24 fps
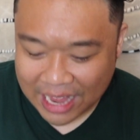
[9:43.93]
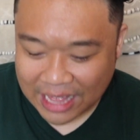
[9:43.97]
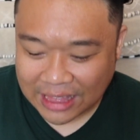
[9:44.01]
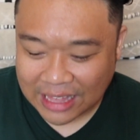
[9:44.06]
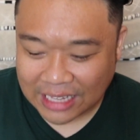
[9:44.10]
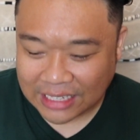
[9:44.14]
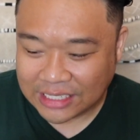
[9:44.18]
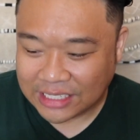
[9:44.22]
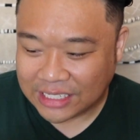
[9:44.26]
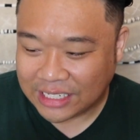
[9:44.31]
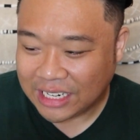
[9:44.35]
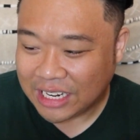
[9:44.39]

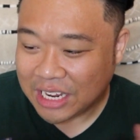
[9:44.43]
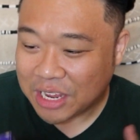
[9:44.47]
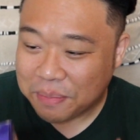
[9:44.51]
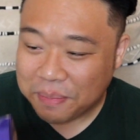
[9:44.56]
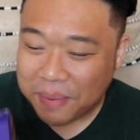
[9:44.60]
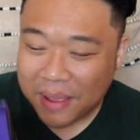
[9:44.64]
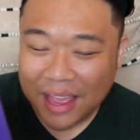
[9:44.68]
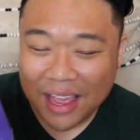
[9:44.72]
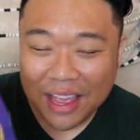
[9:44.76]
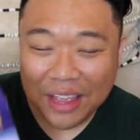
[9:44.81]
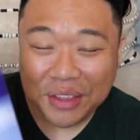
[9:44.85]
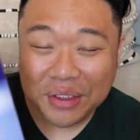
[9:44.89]
the Chia
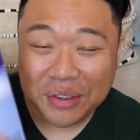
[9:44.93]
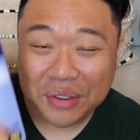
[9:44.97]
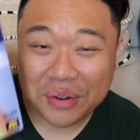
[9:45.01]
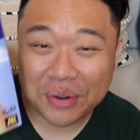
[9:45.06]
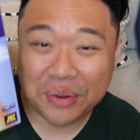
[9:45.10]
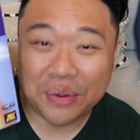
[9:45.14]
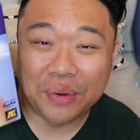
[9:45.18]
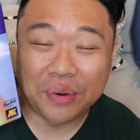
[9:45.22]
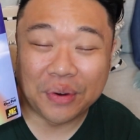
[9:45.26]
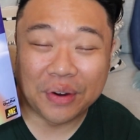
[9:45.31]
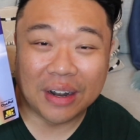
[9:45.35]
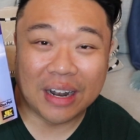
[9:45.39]
Pet
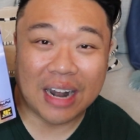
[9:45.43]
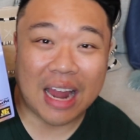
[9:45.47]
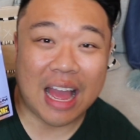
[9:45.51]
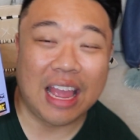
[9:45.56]
unicorn.